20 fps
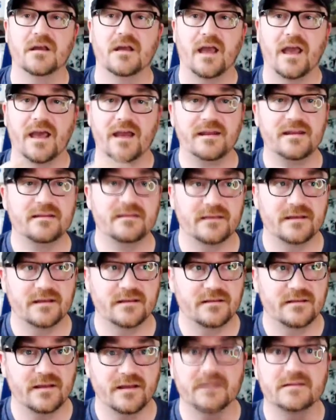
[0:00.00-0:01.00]

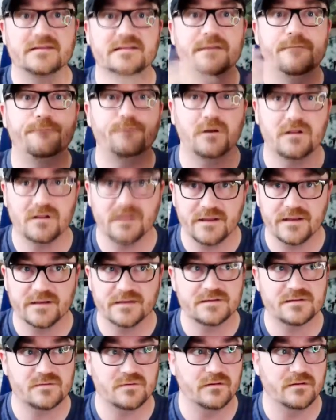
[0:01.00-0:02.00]
anything that typically
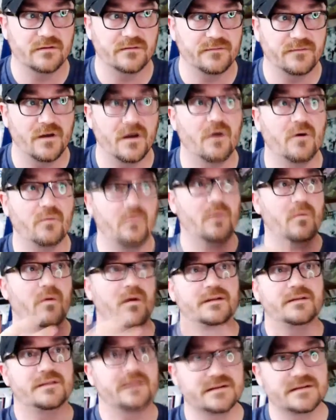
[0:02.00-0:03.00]
is sort of oh we
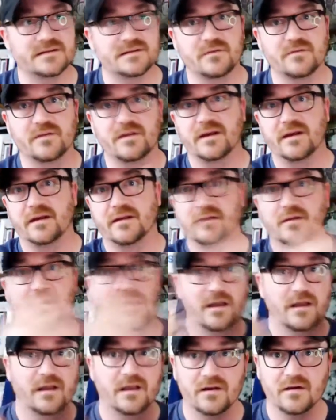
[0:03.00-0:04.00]
want this so that it
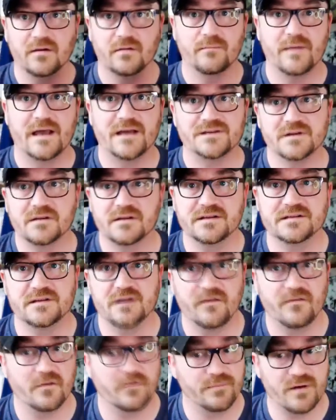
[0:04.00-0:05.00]
it'll magically
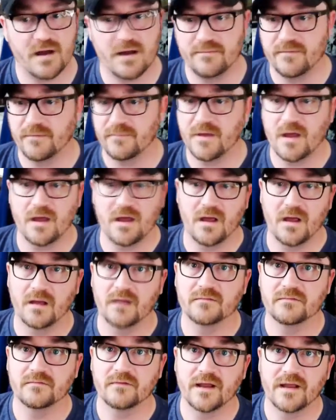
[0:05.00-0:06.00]
solve our problem uh-uh
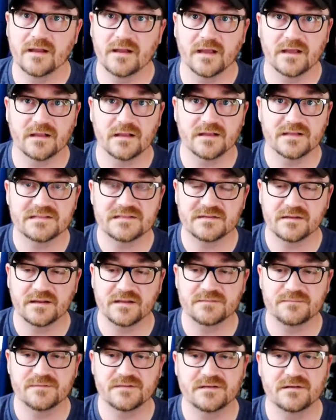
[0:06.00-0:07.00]
right like let's
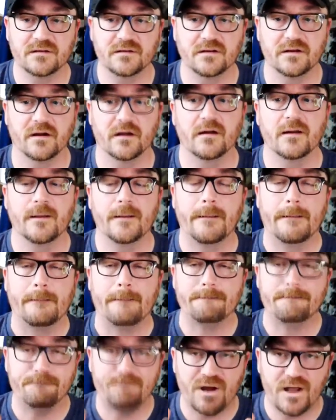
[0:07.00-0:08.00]
let's be clear
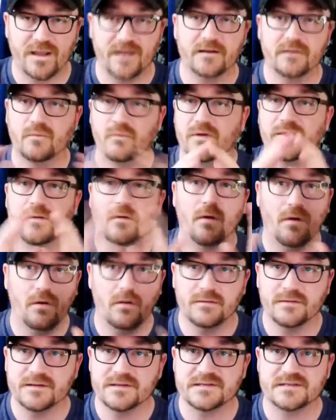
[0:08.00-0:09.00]
but with
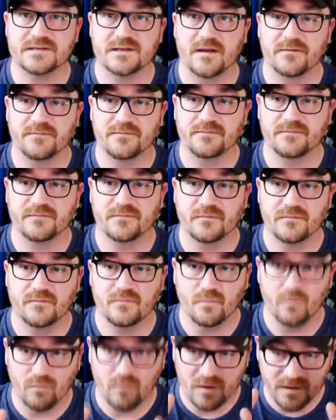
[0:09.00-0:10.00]
all this stuff
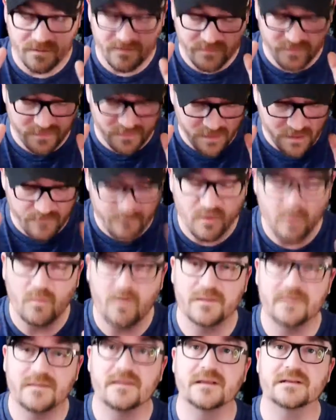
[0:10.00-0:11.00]
one of the number
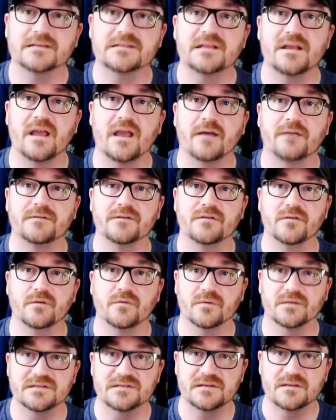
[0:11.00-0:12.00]
one things they have to do
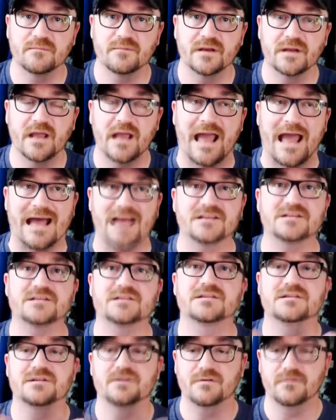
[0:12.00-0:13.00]
when somebody
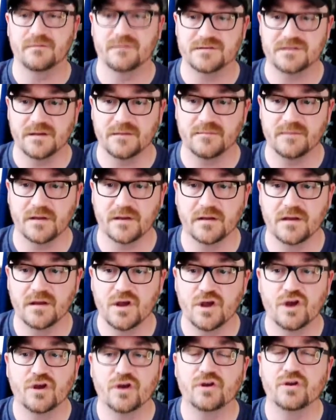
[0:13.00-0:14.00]
asks you for something
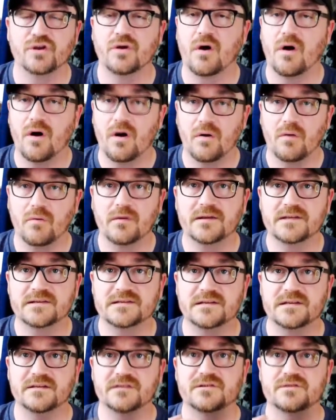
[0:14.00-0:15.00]
you always
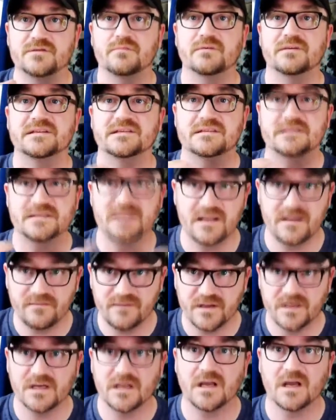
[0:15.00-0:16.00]
need to receive
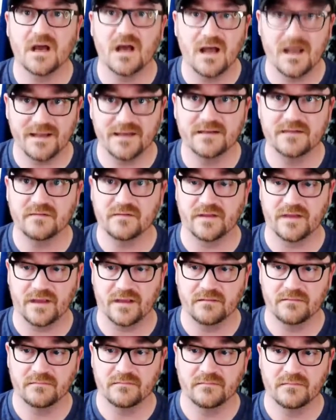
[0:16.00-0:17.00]
it kindly
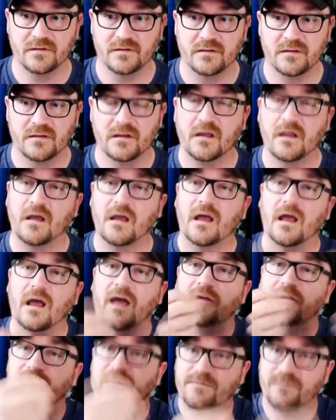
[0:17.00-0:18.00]

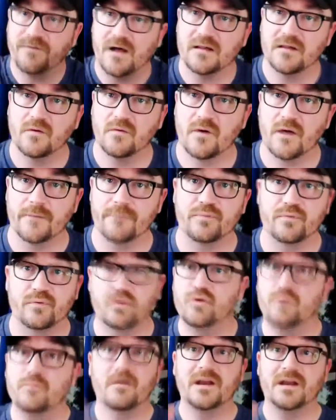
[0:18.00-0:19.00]
and follow up.
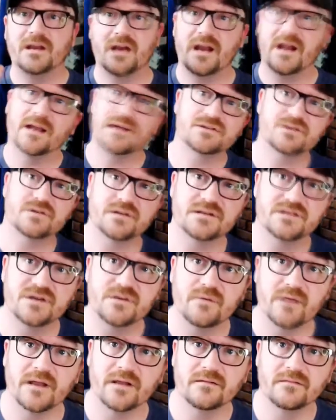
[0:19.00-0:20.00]
You might not actually
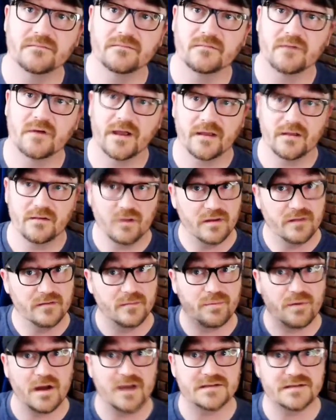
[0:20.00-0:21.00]
do it, right? In the
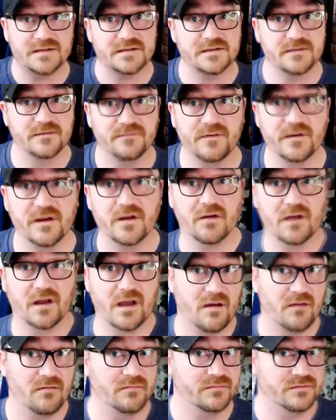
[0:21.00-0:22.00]
process of figuring
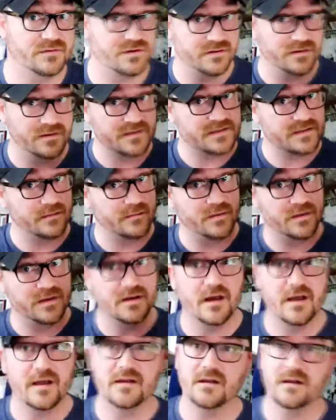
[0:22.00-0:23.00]
out should this thing be
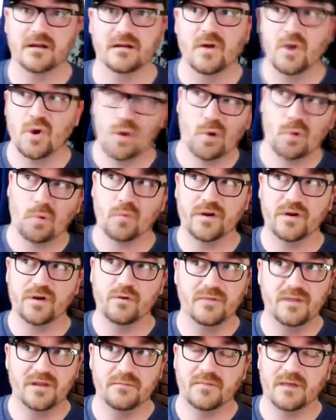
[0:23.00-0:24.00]
done and what do you
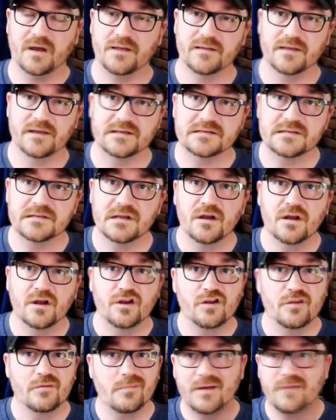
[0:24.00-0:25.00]
mean by this,
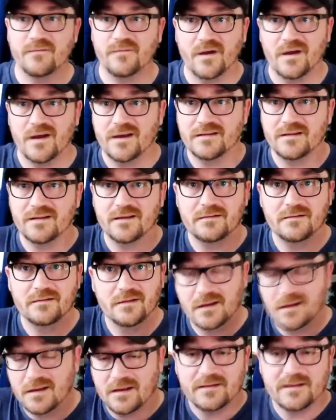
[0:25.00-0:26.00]
you might find that
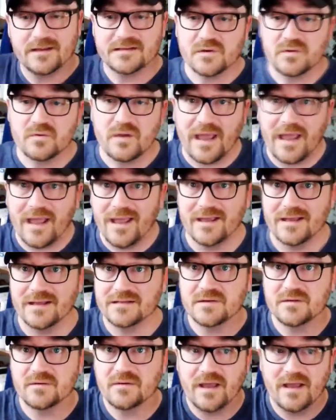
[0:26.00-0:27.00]
that's okay.
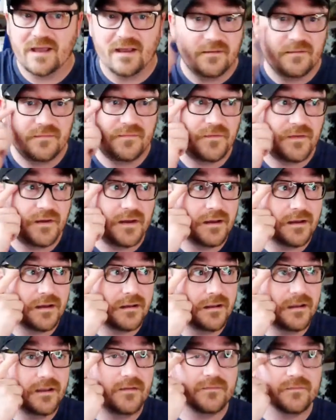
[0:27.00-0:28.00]
It's okay if uh,
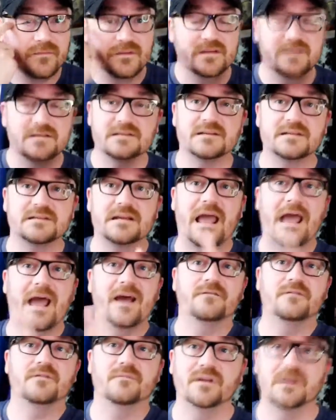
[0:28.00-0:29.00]
if this doesn't
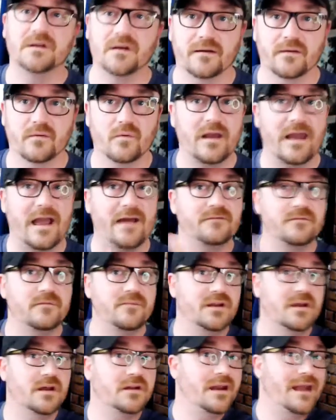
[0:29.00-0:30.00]
have to be done or have to be
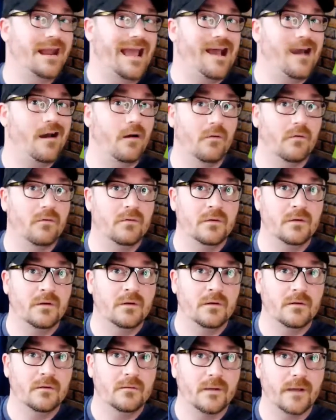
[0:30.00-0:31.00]
done now,
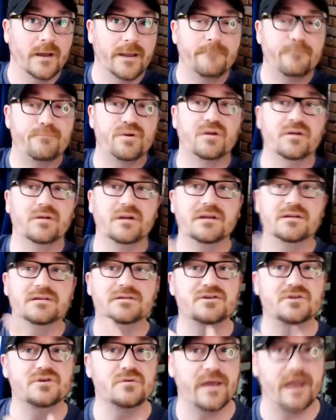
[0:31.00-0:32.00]
right? But you need to
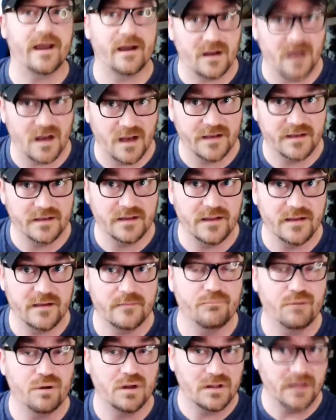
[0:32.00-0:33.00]
do that kindly,
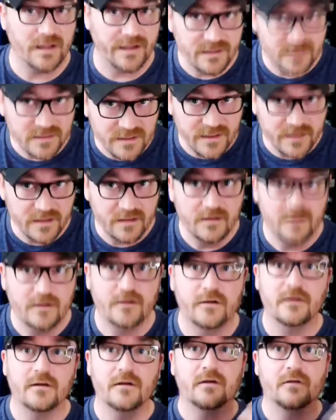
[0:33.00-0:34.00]
politely,
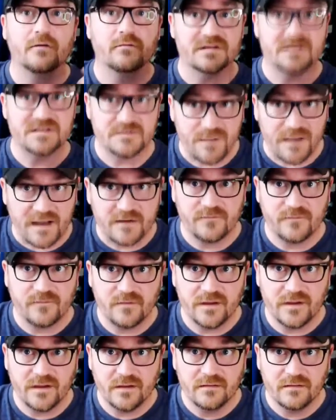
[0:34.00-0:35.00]

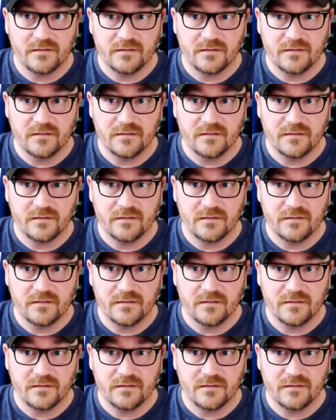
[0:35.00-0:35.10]
respectfully,